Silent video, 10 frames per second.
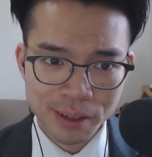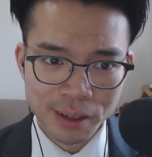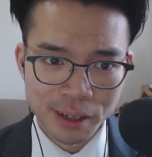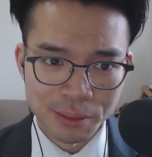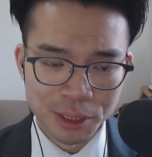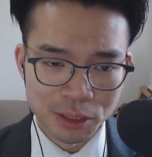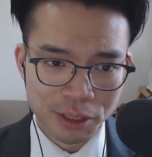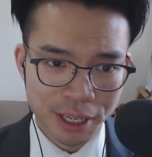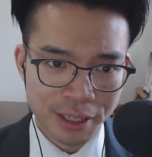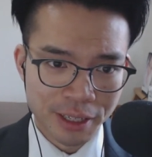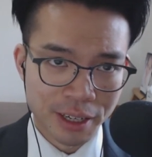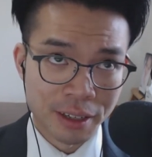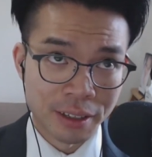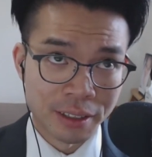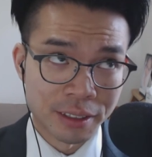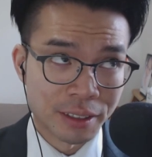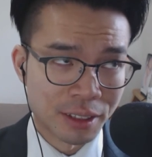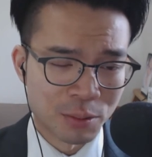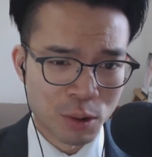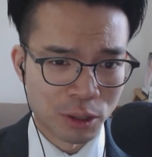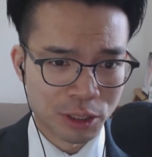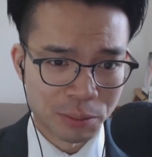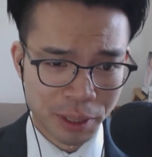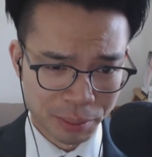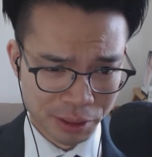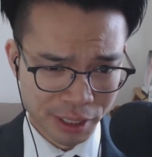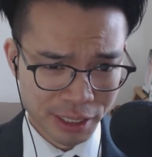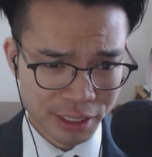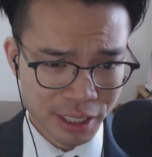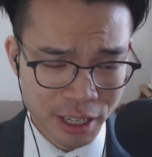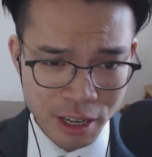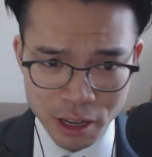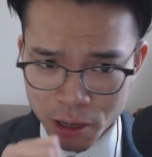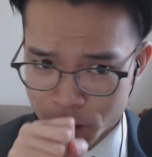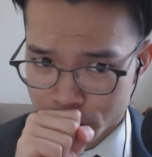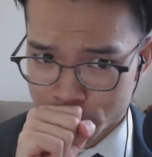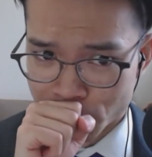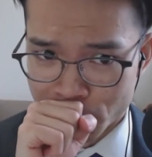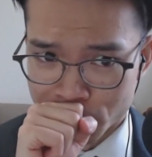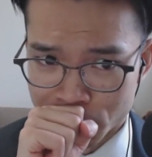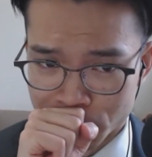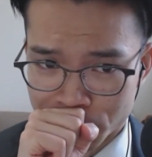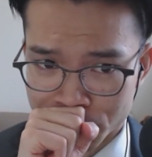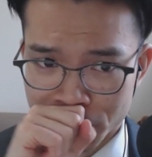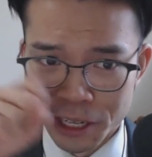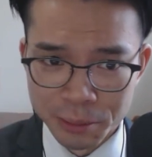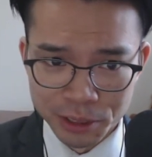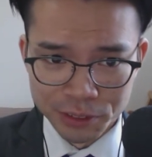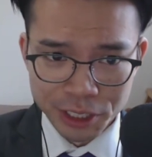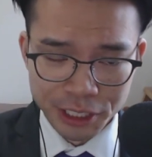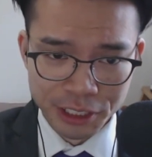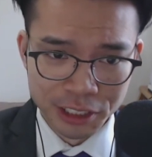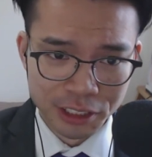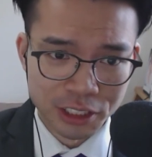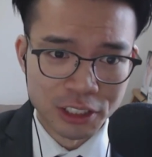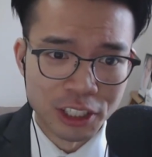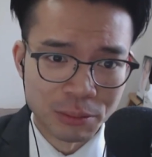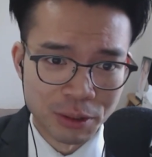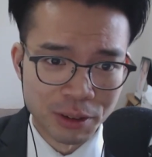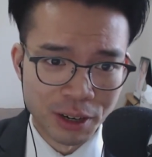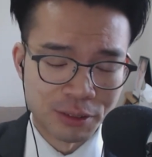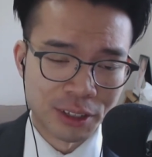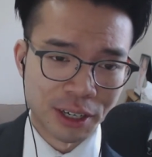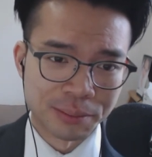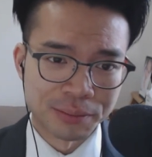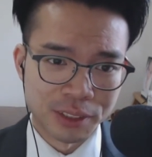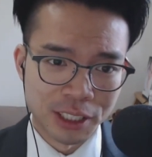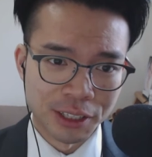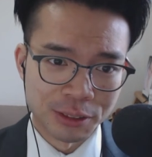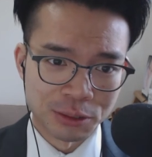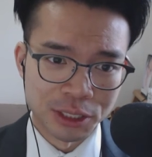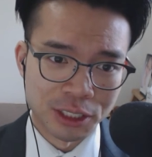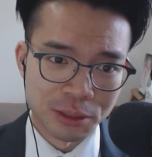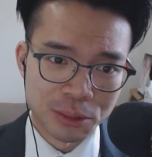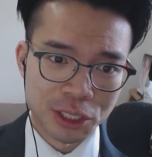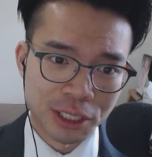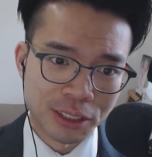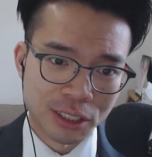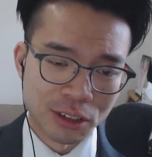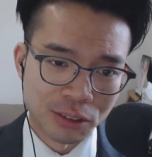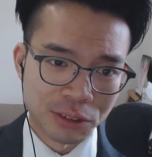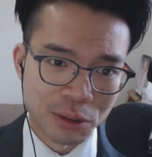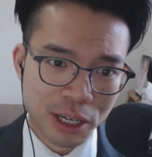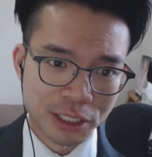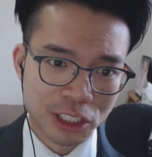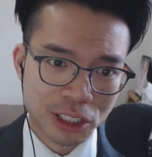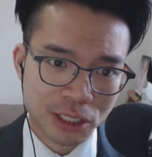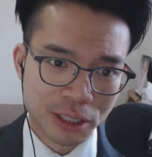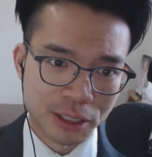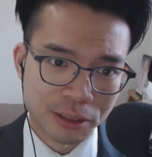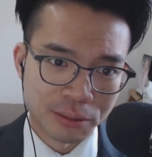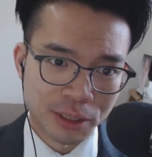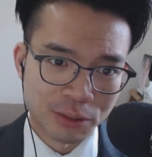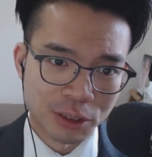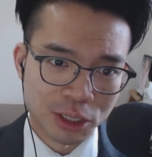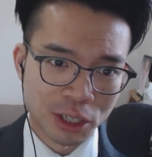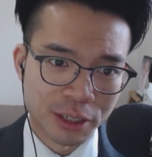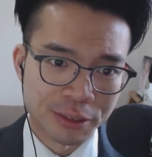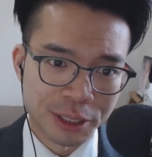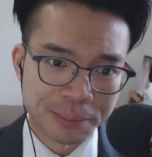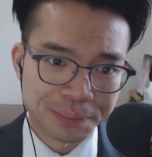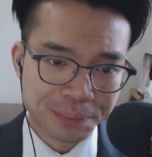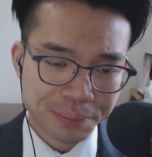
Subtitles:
it's okay, and the walls are paper thin. So my neighbor over here can hear me whenever I'm yelling really dumb shit in Overwatch, and I feel sorry for him.